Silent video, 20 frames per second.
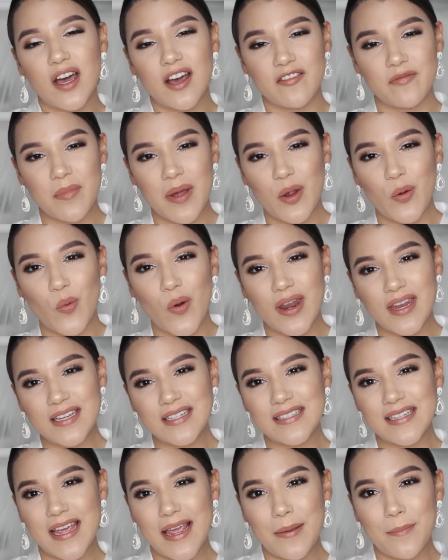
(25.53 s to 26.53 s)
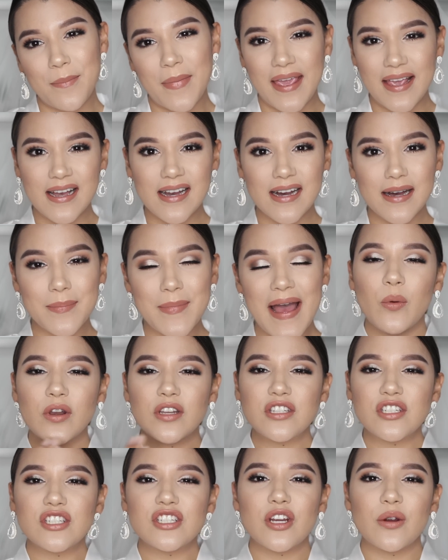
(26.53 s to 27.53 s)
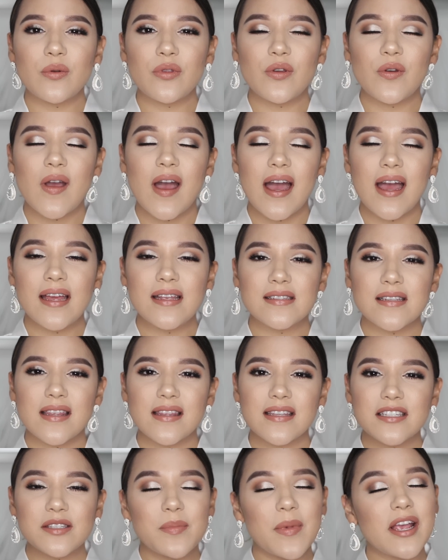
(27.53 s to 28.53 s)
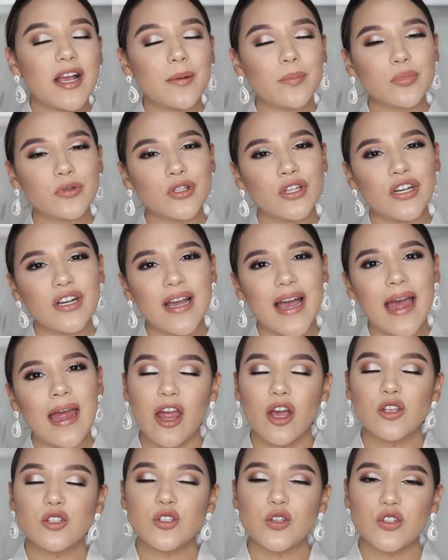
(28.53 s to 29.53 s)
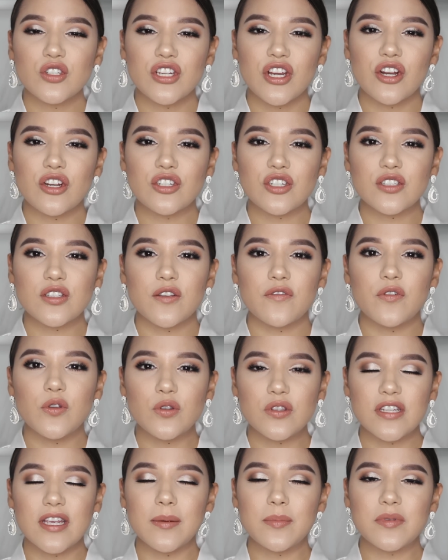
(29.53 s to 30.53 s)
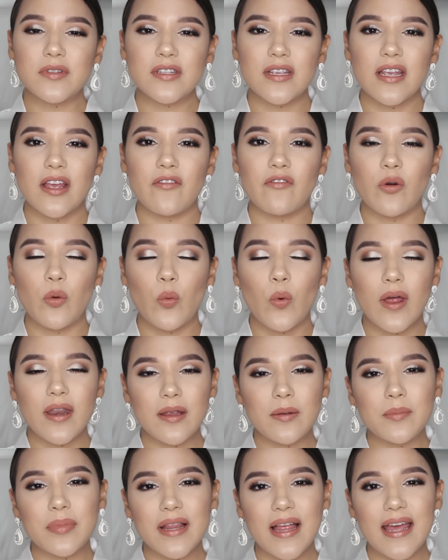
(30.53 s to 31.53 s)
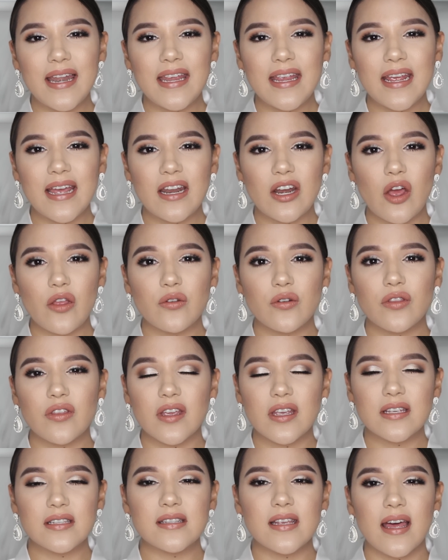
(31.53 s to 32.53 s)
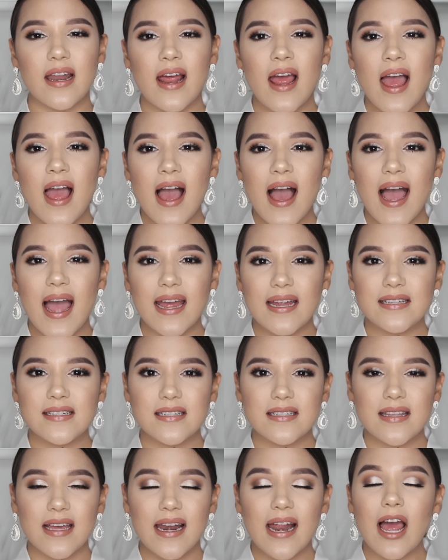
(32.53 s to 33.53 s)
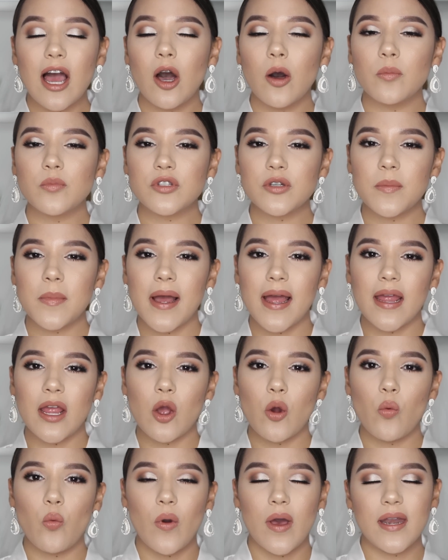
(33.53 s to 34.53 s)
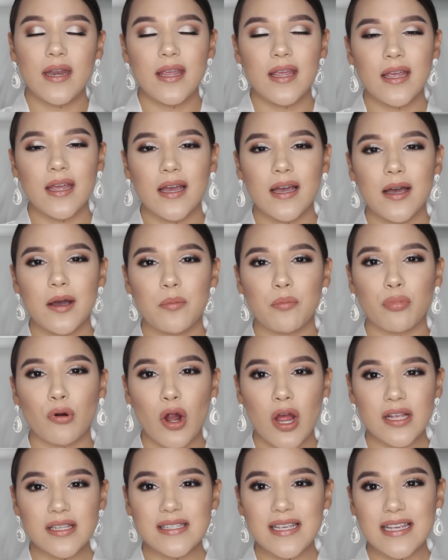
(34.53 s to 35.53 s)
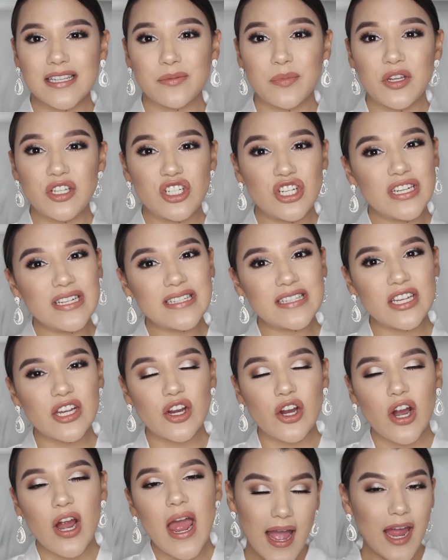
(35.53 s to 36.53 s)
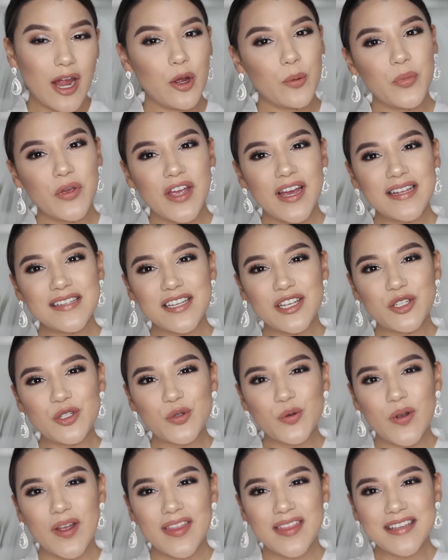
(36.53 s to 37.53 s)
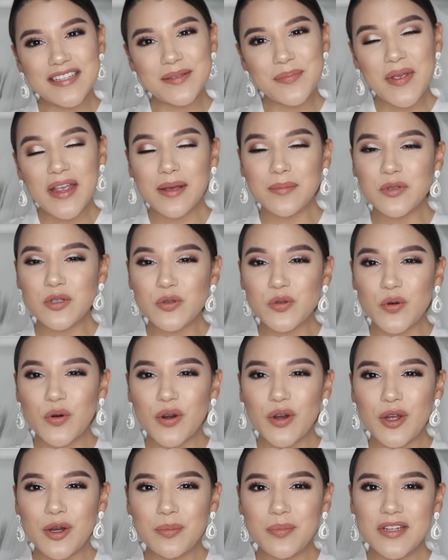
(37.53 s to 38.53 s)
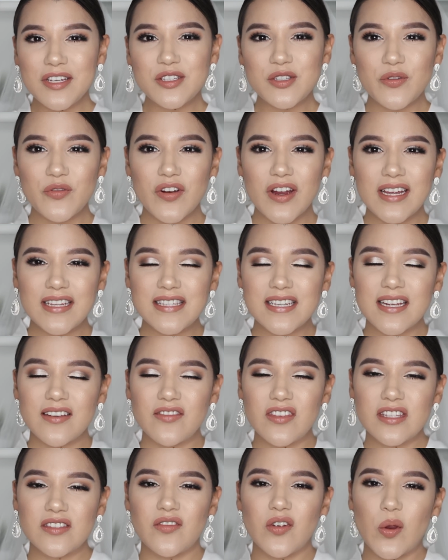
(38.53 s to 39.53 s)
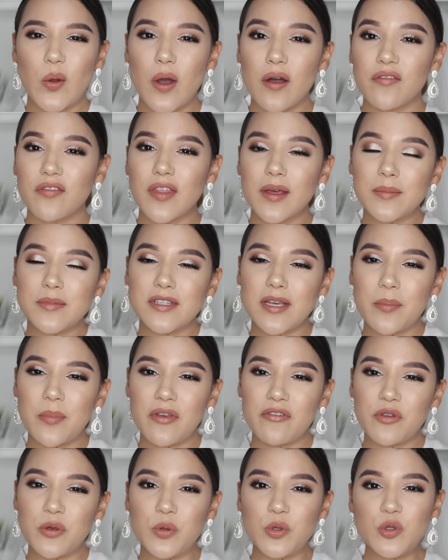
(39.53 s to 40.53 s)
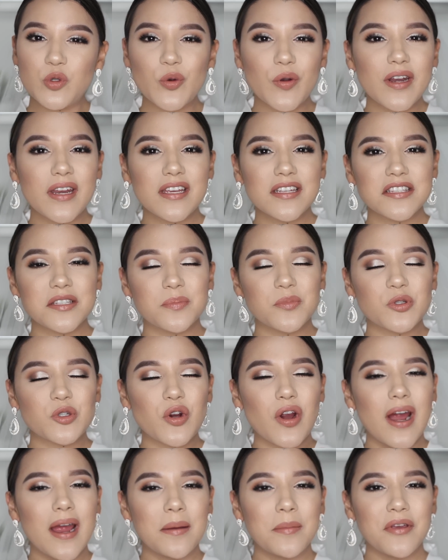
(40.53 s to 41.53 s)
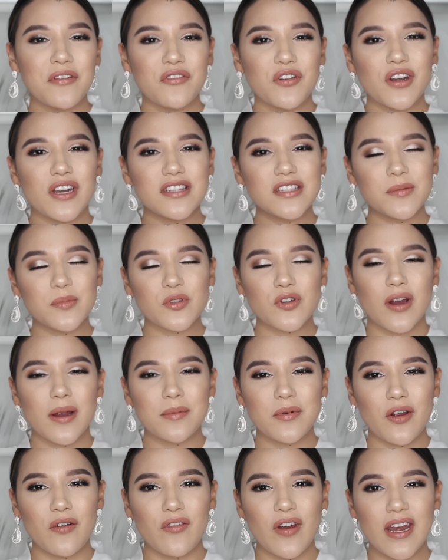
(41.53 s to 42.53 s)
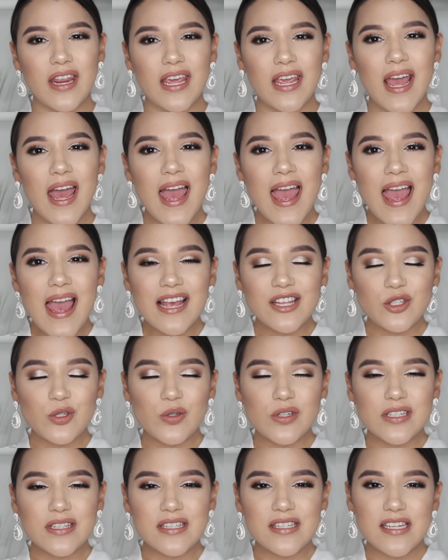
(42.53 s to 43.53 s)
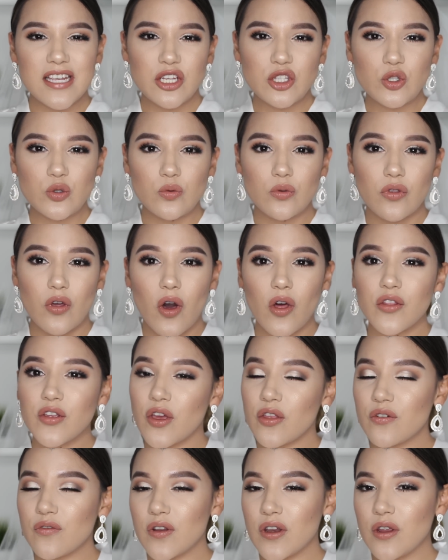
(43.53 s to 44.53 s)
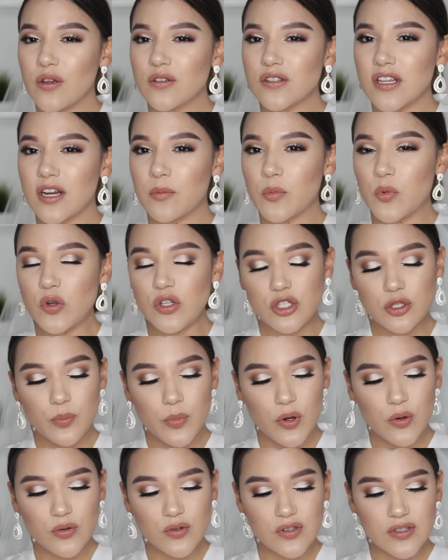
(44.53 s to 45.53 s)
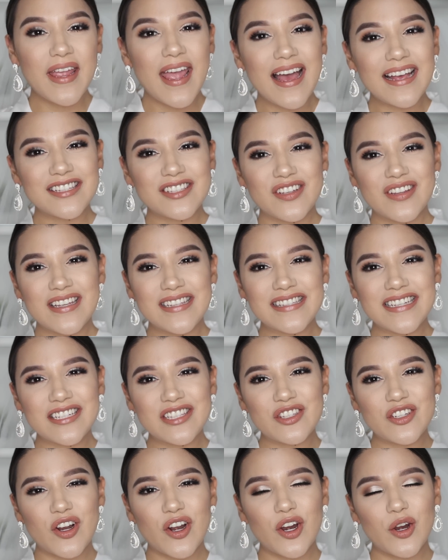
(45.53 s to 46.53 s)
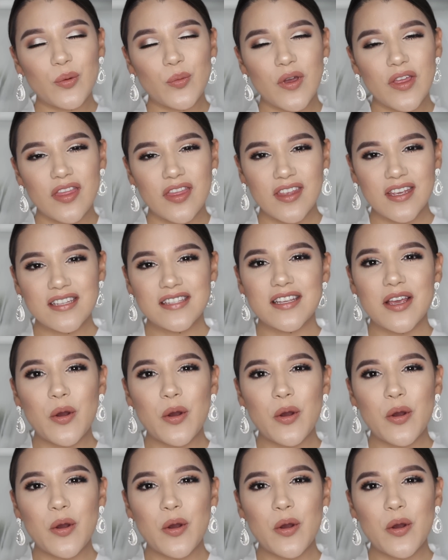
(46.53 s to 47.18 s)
of my wedding day makeup. I wanted to share with you guys this makeup look. I also shared just a few tips of wedding planning and other things that I did that helped my wedding process much easier. I hope you guys enjoy this makeup tutorial. Please don't forget to give this video a thumbs up if you enjoyed it. Subscribe if you're not subscribed already, so you can stay tuned with all the other videos that I'm going to post. Yeah, so let's get started with this